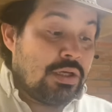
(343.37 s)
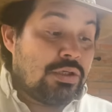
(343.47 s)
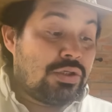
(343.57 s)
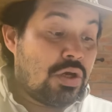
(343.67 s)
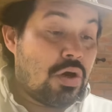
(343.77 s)

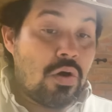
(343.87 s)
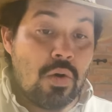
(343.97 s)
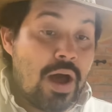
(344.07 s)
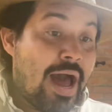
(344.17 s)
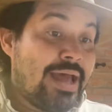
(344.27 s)

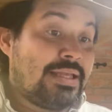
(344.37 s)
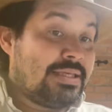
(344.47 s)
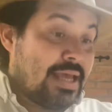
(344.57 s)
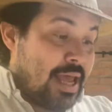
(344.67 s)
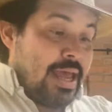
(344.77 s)
So I'd
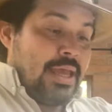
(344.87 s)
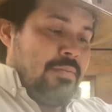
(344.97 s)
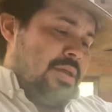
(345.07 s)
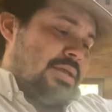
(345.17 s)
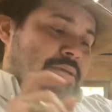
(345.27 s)
say,
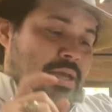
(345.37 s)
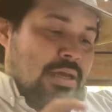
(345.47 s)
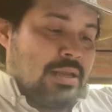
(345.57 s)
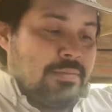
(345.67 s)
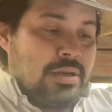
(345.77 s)
give me a
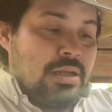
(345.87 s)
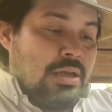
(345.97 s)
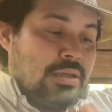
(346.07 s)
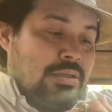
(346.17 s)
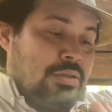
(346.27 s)
second, I'm
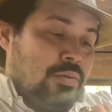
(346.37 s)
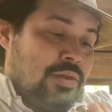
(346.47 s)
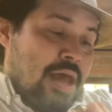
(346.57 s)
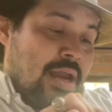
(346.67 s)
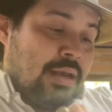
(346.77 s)
gonna do
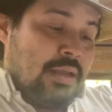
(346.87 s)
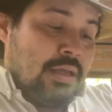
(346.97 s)
that.